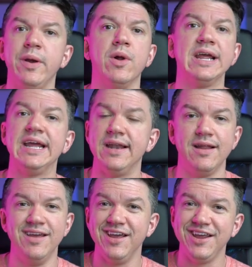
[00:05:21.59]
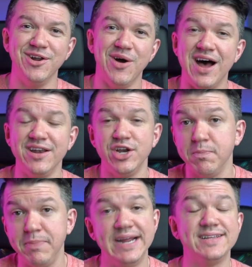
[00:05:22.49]
We want to get, you know, on your
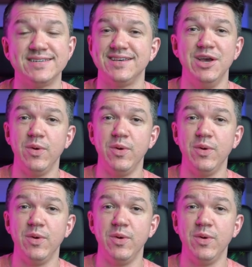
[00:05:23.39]
beats.